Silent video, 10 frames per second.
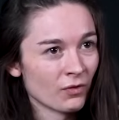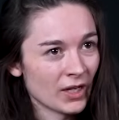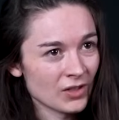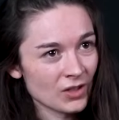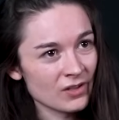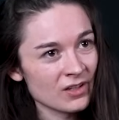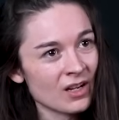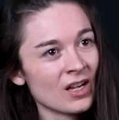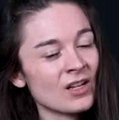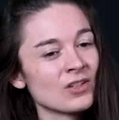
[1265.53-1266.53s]
religious.
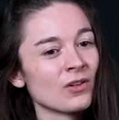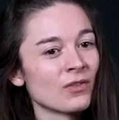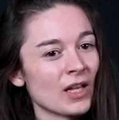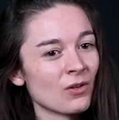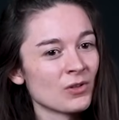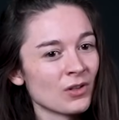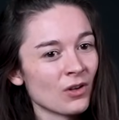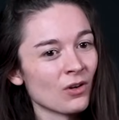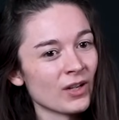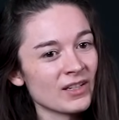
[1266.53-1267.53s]
So you've then also
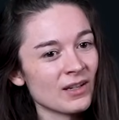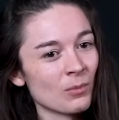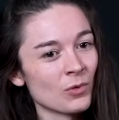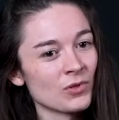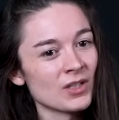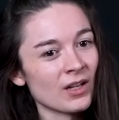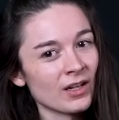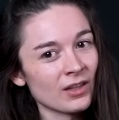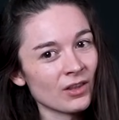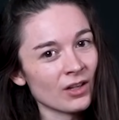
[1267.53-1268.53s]
got examples
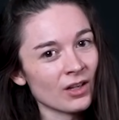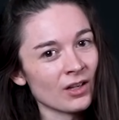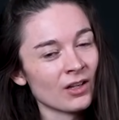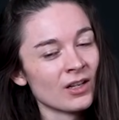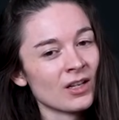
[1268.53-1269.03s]
like the